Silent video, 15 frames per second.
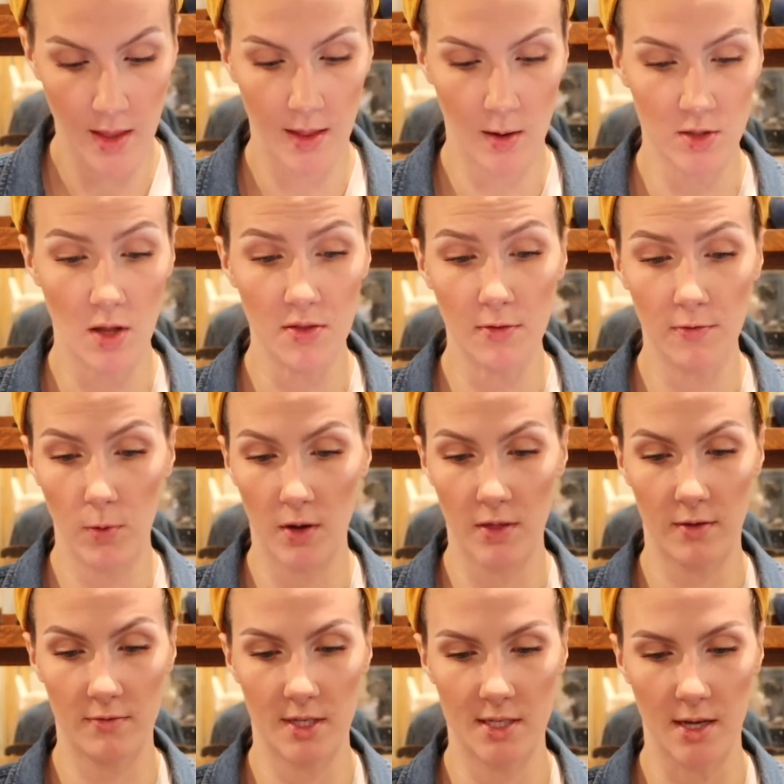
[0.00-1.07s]
that was on the fourth
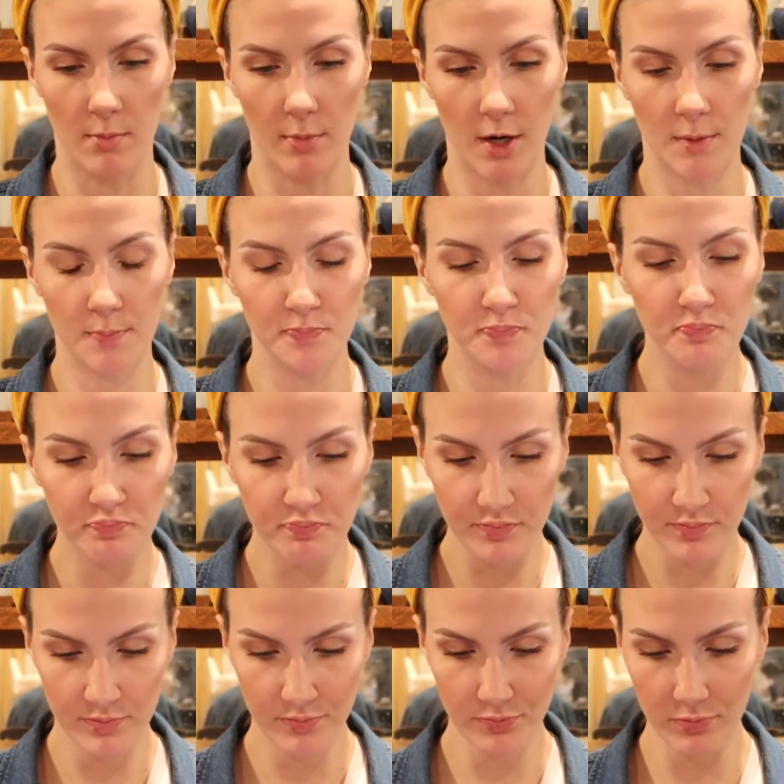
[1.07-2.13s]
of December.
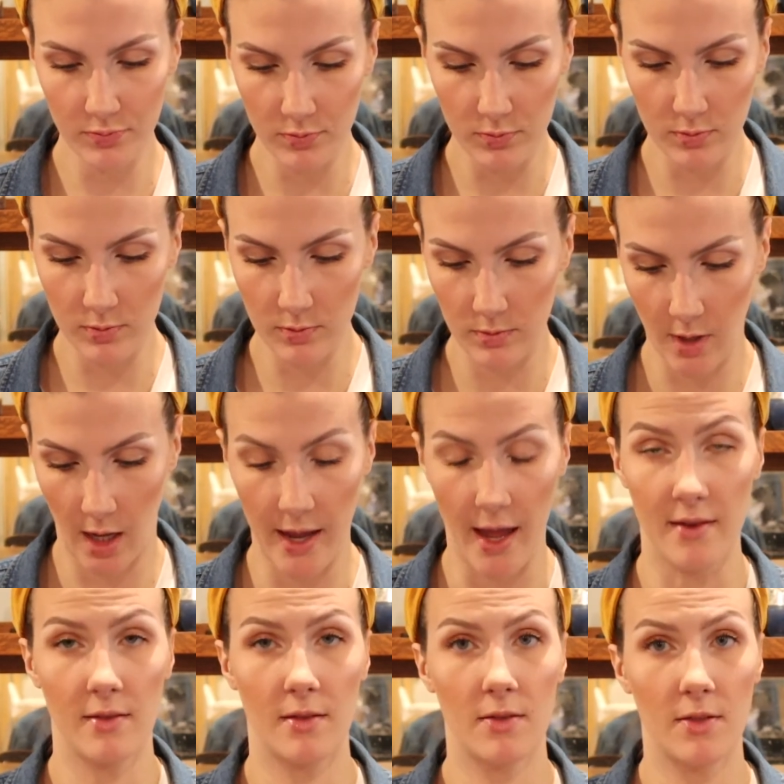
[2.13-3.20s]

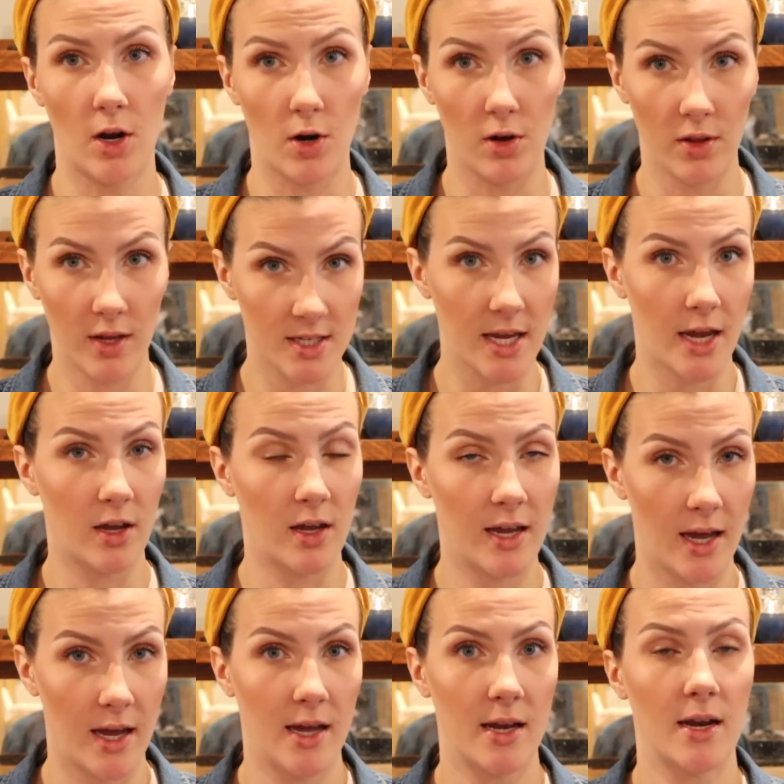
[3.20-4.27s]
Again, the earliest I could
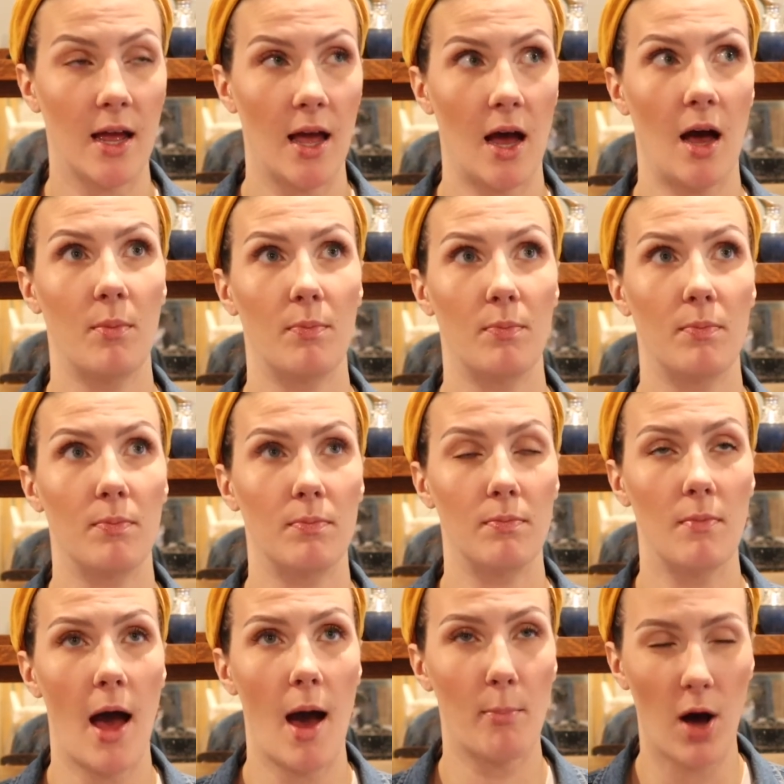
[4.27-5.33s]
get a
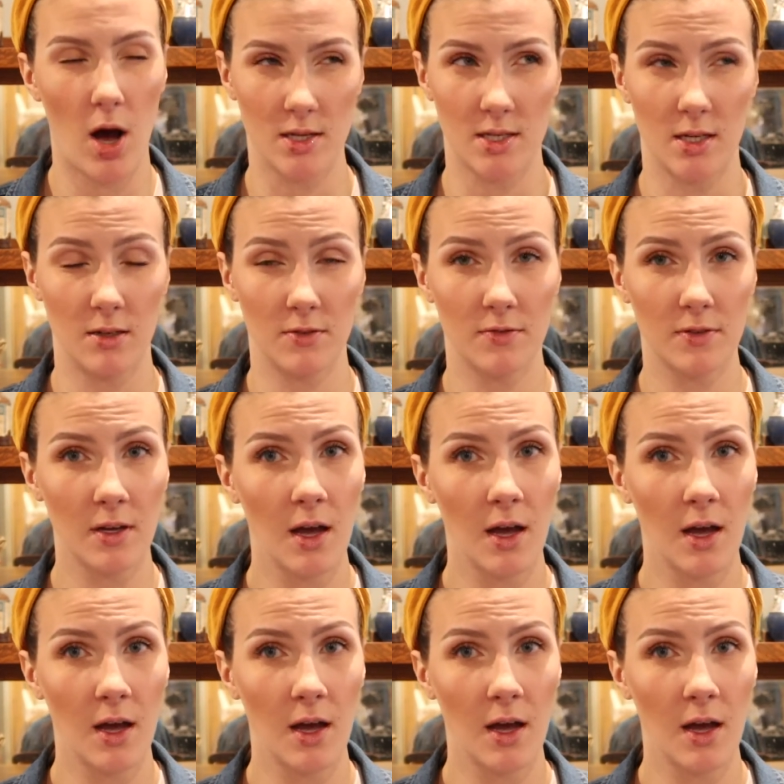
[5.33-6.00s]
positive.